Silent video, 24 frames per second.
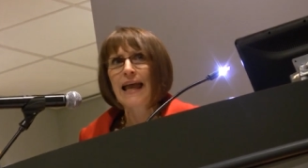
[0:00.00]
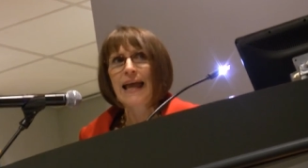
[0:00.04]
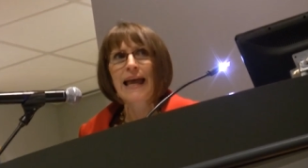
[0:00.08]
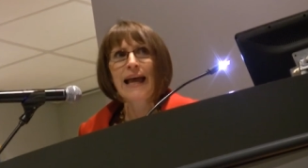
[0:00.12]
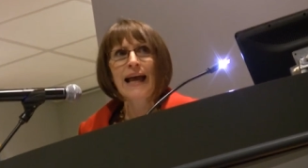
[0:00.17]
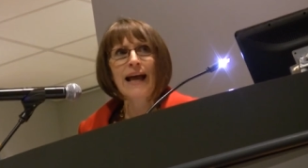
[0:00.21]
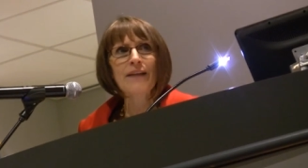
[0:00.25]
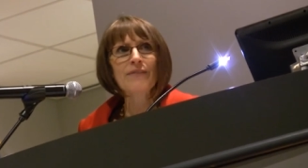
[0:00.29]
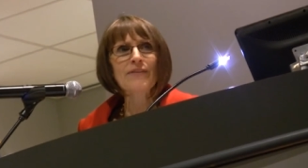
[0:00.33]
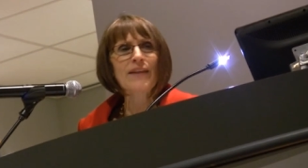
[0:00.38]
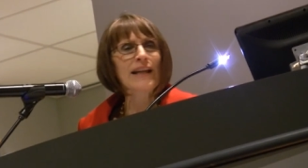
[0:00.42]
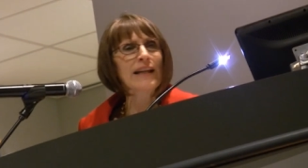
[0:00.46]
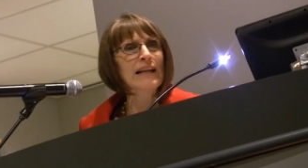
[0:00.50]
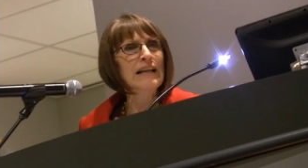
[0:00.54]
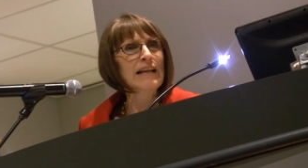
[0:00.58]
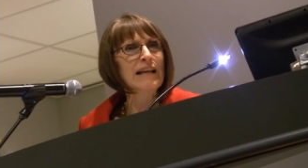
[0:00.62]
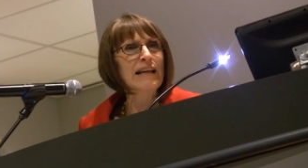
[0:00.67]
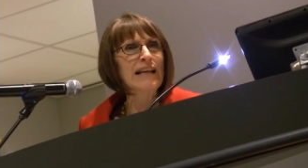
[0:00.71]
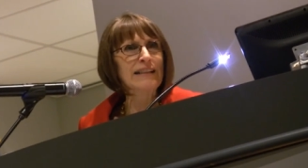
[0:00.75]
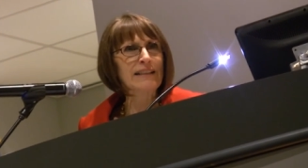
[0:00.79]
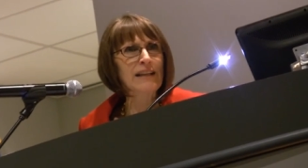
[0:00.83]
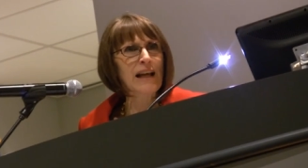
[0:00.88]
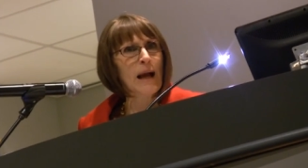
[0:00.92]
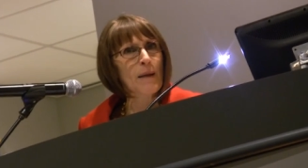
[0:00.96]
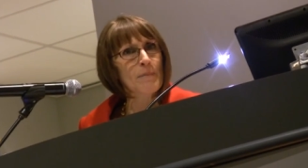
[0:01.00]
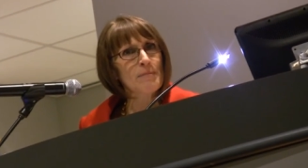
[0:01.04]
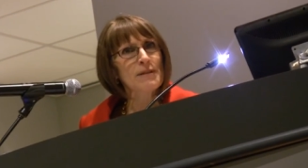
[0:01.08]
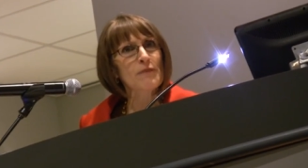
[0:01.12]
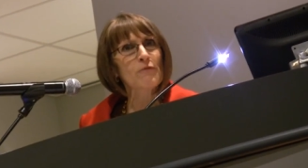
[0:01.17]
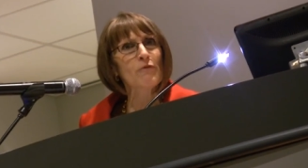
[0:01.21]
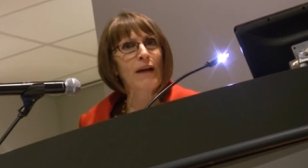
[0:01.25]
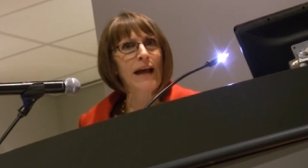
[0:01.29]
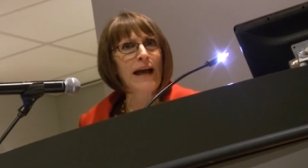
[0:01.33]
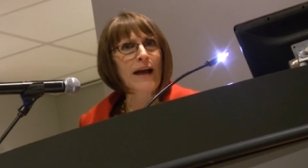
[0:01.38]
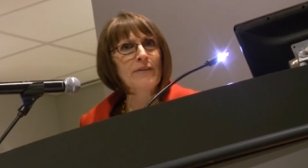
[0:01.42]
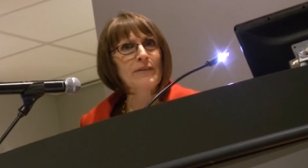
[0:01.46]
and that it, comes
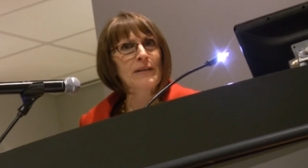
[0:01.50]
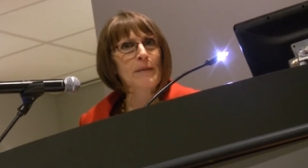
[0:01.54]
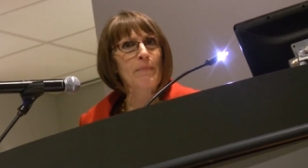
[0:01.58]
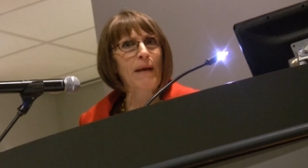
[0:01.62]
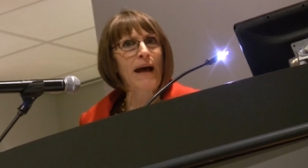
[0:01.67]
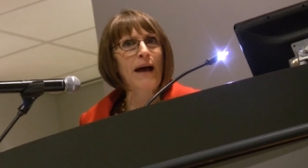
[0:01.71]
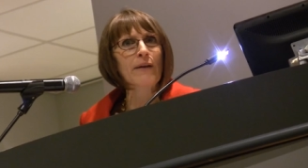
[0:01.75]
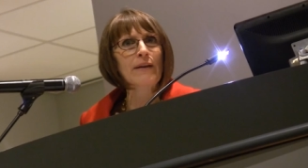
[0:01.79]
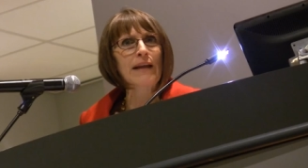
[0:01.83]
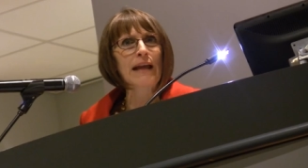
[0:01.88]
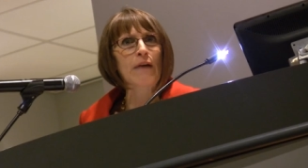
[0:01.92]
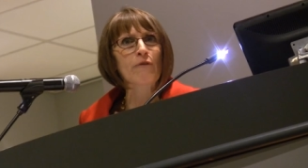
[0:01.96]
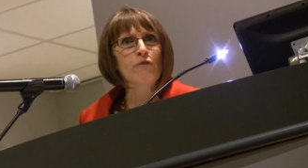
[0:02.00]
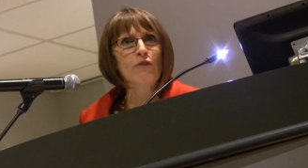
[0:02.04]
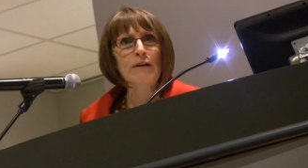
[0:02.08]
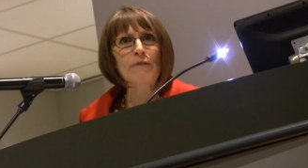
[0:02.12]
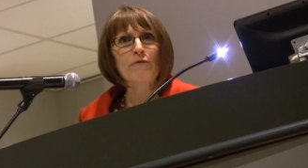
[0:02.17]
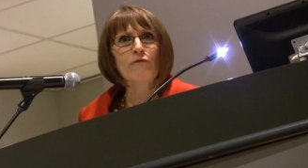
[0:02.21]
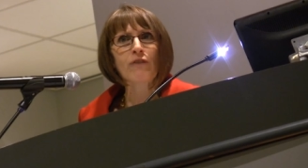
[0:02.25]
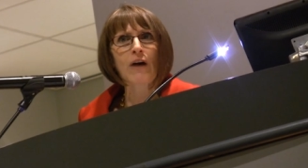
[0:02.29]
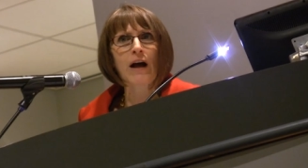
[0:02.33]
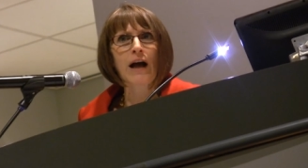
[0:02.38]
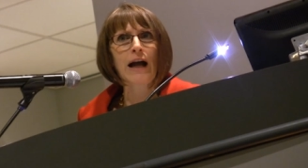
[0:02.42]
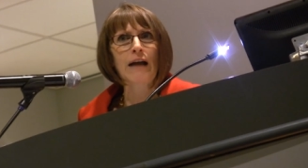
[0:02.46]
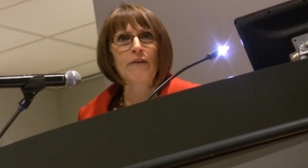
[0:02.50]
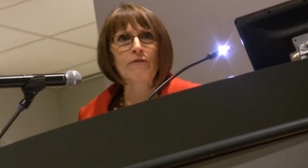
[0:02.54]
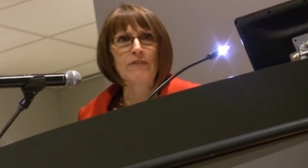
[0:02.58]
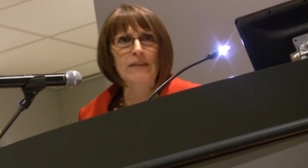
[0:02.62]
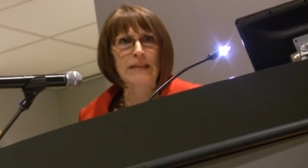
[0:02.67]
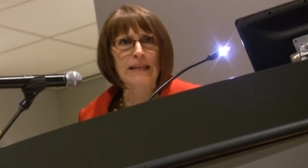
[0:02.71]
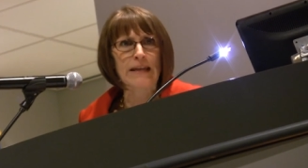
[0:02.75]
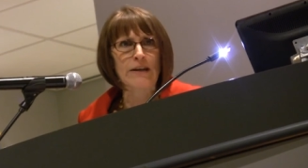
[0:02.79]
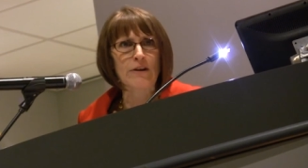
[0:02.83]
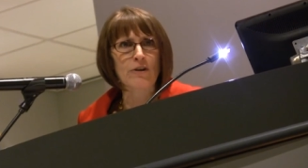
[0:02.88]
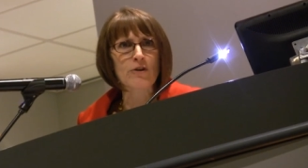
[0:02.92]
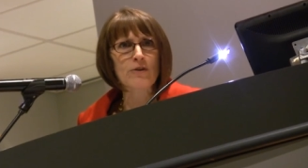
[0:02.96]
around about every five
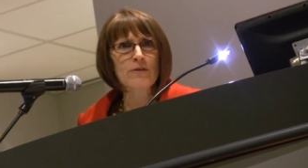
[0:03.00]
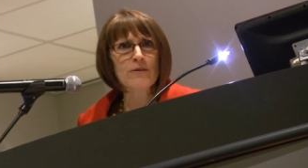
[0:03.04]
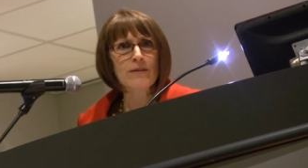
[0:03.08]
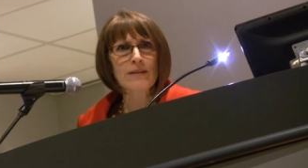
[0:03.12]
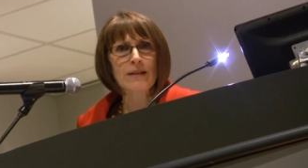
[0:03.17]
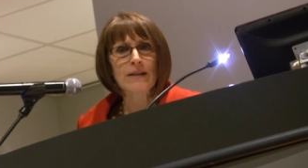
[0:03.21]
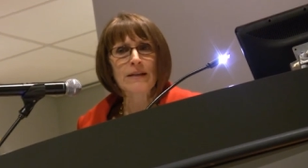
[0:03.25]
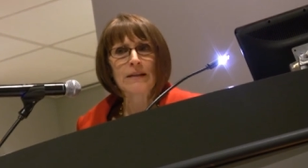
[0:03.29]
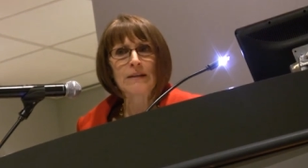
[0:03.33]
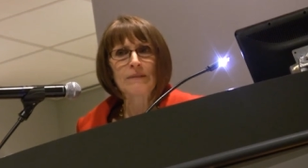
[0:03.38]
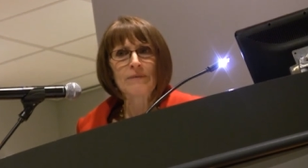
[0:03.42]
years,